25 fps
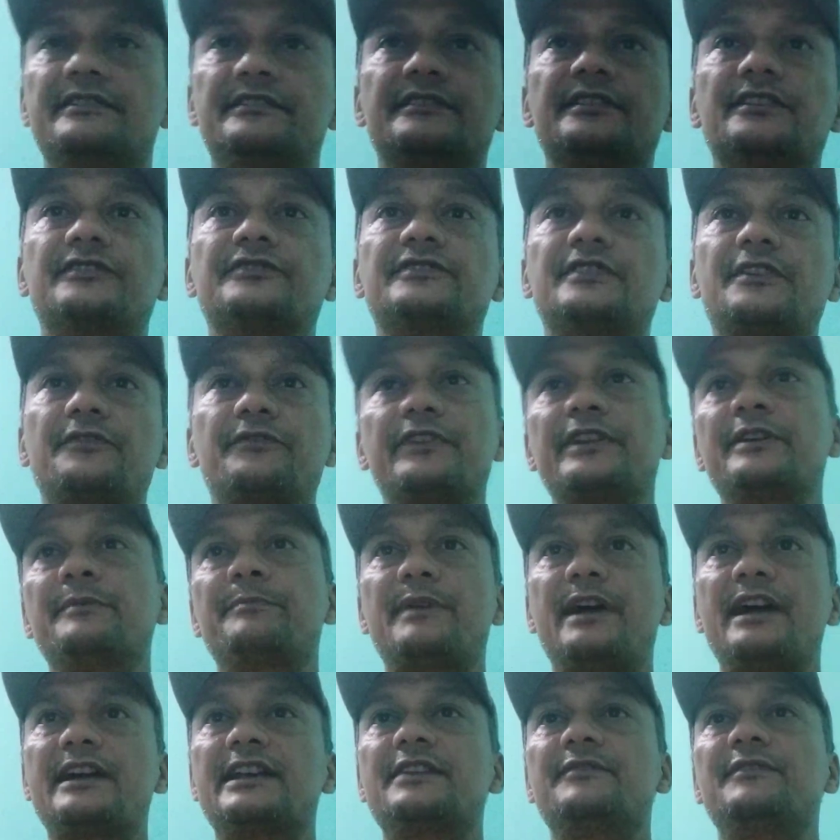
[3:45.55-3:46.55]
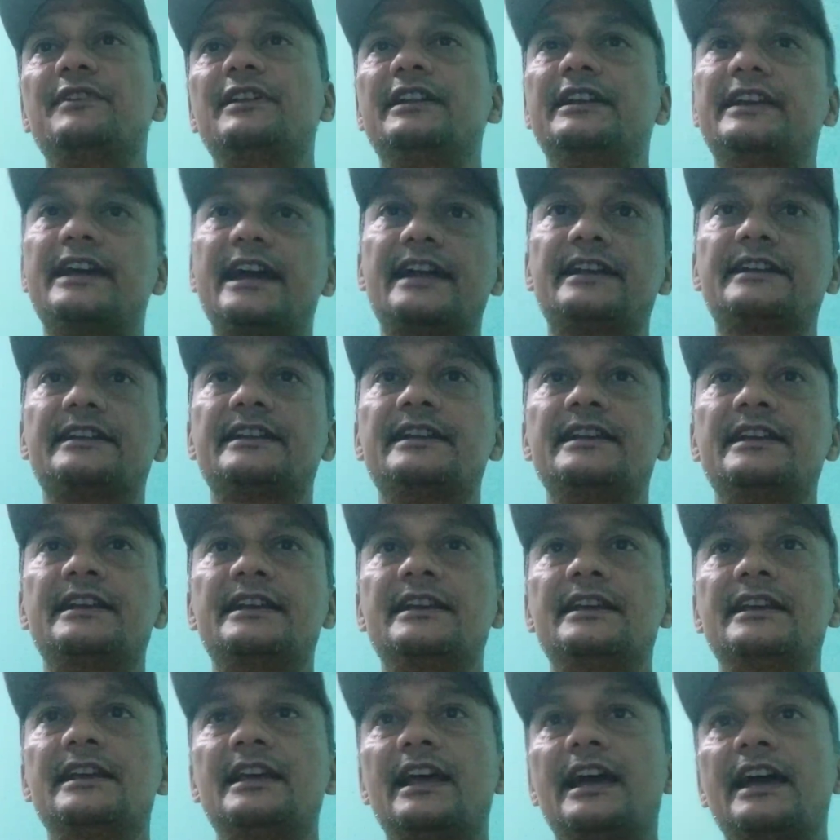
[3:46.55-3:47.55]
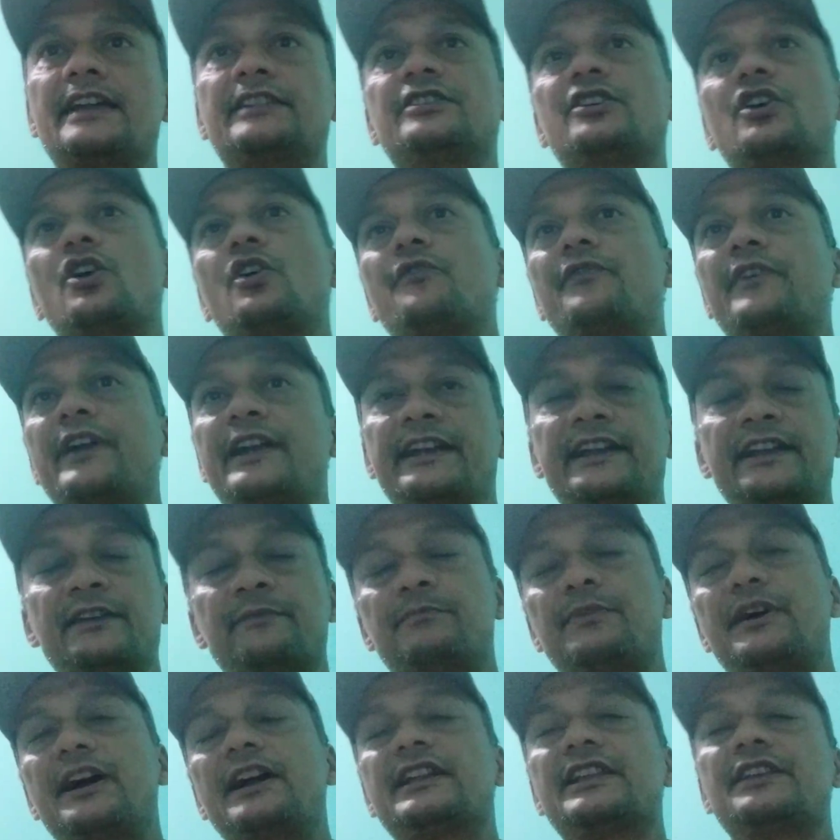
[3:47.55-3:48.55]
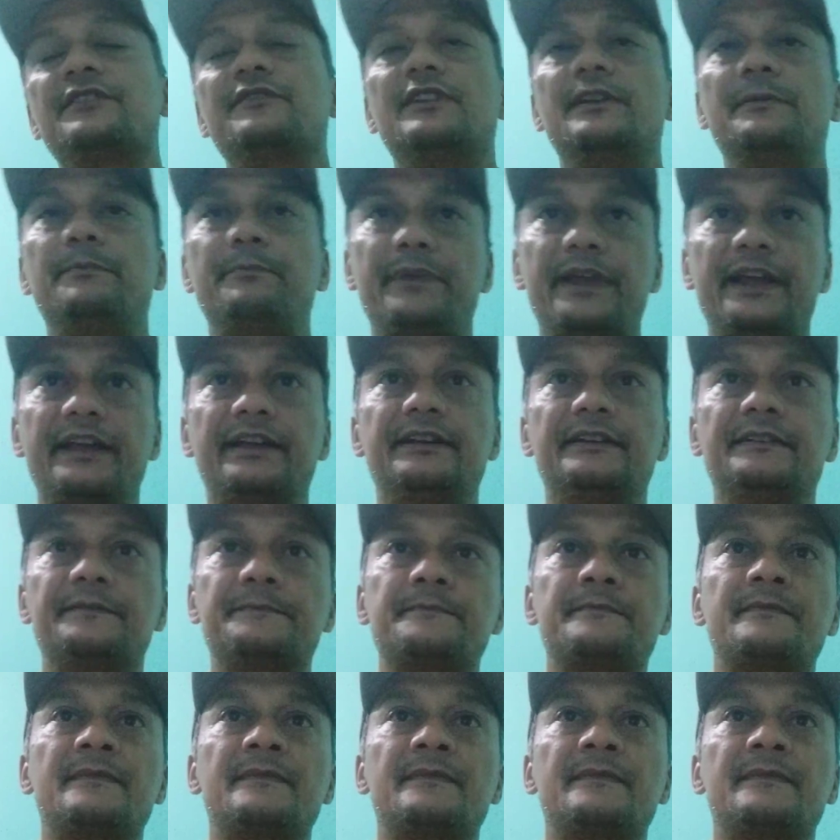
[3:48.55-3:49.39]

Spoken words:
The suffering party will get and the offending party will pay.